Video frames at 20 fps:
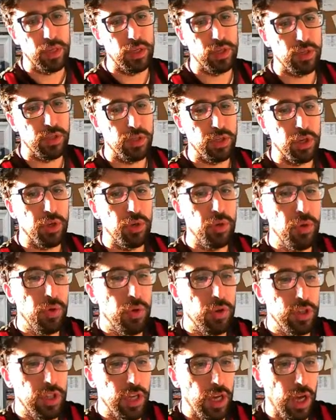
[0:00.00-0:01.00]

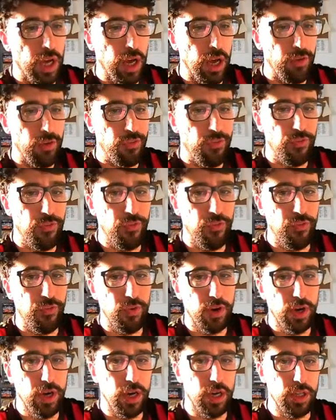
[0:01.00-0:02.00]
secure the
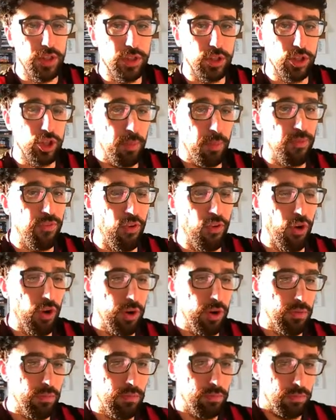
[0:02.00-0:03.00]
top
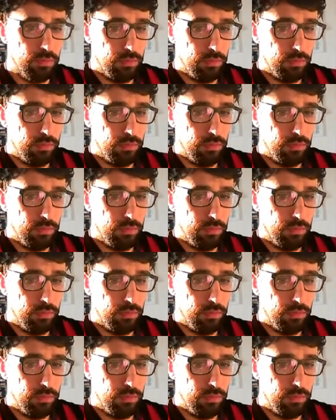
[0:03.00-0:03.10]
4.